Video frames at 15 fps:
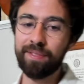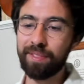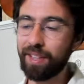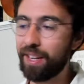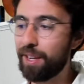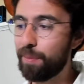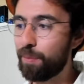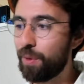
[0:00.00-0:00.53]
I
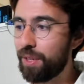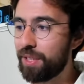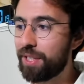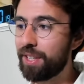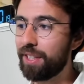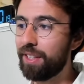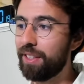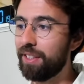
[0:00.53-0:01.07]
am once
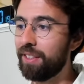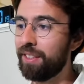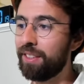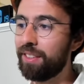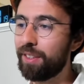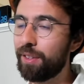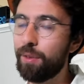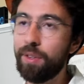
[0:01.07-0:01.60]
again
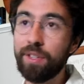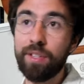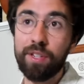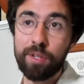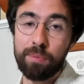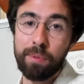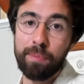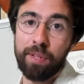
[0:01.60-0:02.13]
going to just
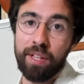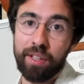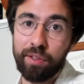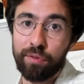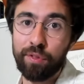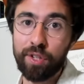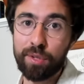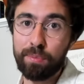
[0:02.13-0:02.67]
be playing the
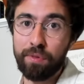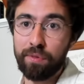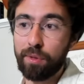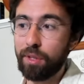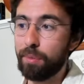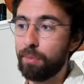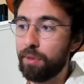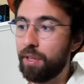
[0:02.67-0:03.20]
first movement of
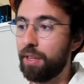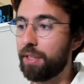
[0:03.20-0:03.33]
the Morel